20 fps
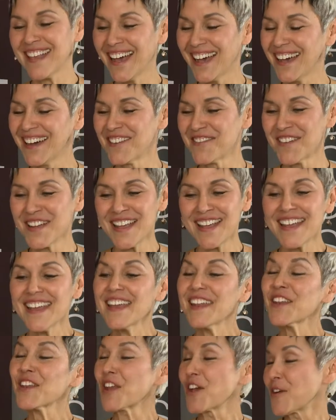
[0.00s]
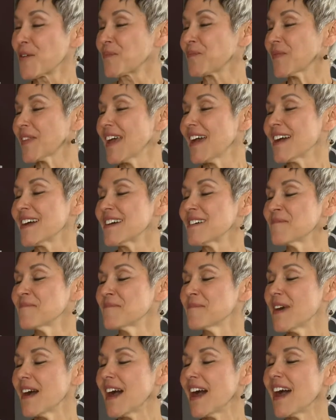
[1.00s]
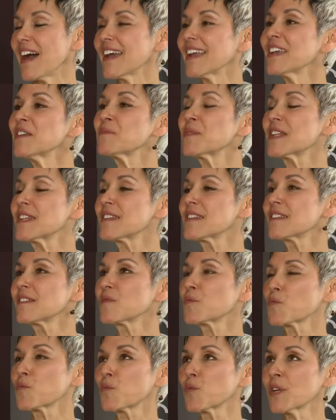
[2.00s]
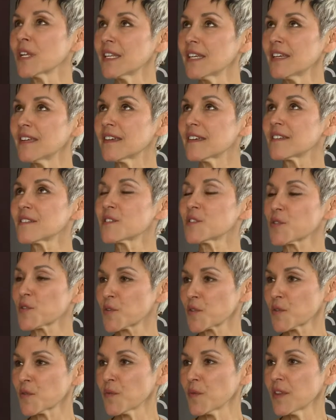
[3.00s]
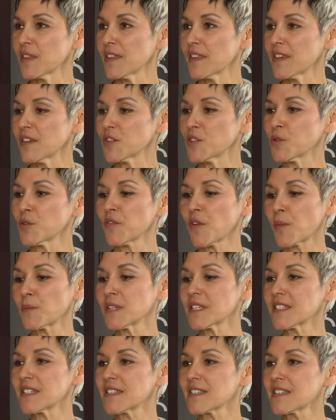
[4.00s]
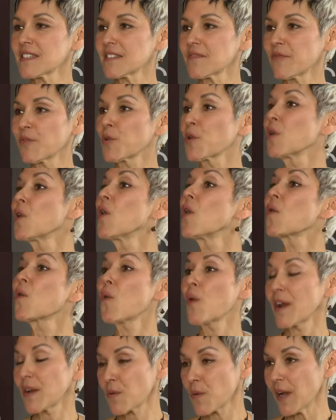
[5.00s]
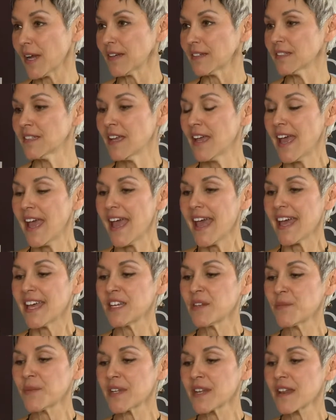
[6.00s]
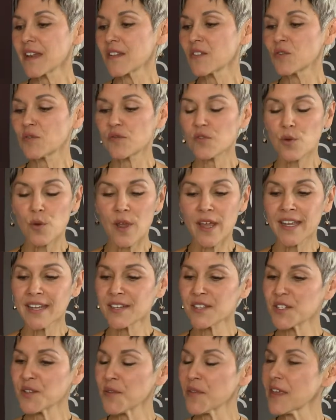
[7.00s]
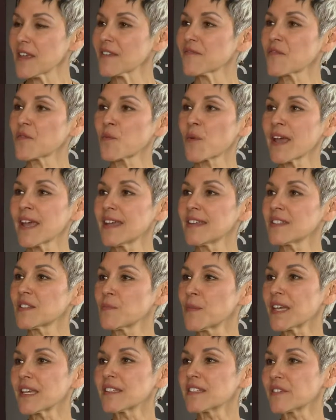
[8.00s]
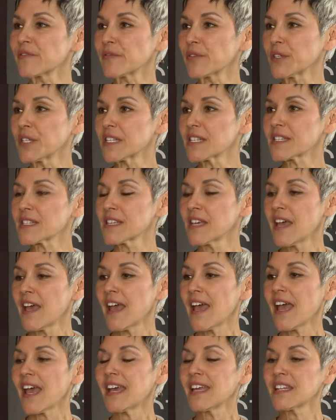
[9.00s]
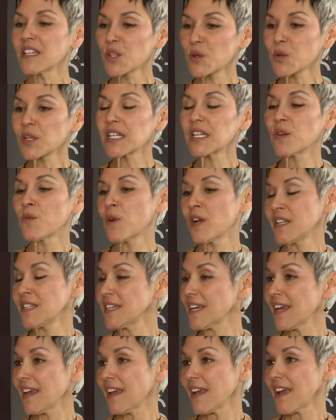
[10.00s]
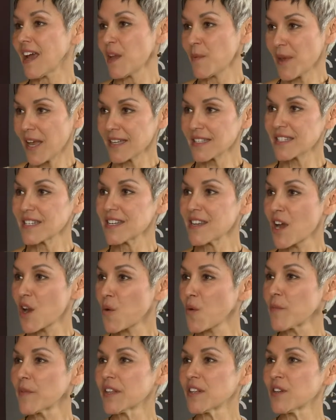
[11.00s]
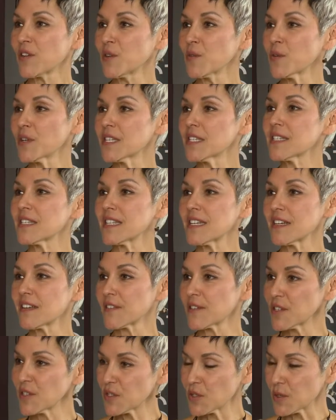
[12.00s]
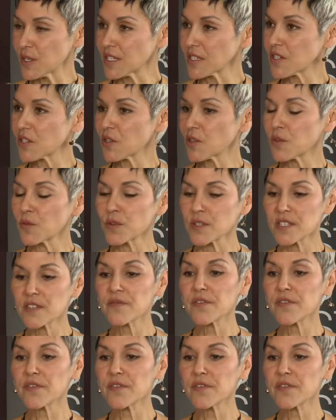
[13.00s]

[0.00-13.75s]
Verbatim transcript: no. No. Yeah. Um, I had been really concerned with the issue of homelessness for quite a while yeah. and been trying to think of a way to make a difference. And literally one day I passed a young woman who was sitting on the street who was